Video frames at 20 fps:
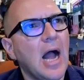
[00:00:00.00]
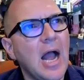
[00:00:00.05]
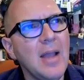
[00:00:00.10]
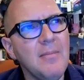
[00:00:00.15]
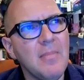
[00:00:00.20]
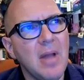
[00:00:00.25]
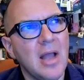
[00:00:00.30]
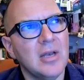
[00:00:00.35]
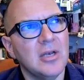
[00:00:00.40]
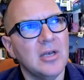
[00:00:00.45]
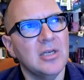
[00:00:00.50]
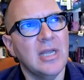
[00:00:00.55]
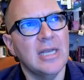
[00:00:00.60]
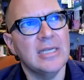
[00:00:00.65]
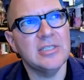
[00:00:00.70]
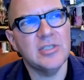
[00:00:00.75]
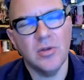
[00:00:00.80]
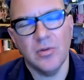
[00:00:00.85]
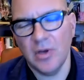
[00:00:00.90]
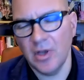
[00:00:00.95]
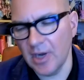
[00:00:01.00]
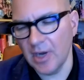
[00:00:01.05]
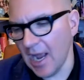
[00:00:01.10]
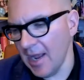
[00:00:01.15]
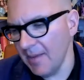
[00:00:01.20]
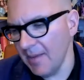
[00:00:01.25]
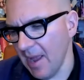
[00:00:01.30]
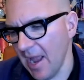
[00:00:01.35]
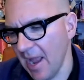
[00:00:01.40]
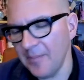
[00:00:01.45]
I'm uh, like so. Look,
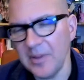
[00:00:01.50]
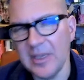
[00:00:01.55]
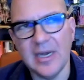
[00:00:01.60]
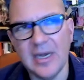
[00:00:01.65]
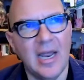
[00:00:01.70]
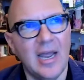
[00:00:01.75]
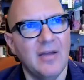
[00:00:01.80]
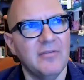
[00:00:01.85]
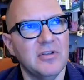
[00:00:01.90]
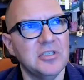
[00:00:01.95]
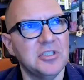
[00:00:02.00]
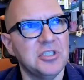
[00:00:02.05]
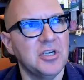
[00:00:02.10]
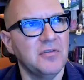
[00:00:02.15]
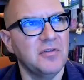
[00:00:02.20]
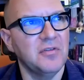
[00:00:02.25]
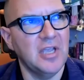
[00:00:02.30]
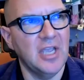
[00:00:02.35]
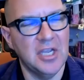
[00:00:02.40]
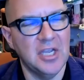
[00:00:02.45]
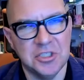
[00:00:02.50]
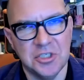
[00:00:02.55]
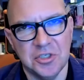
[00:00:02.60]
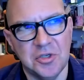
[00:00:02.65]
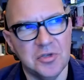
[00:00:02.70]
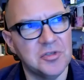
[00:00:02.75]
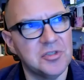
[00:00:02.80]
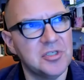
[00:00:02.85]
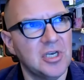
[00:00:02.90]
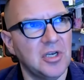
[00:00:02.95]
I'm happy to have enshittification
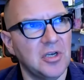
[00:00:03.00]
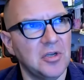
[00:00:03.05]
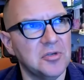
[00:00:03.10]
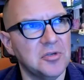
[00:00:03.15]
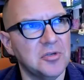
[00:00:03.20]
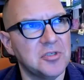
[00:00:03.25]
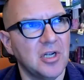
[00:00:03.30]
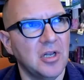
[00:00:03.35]
used in loose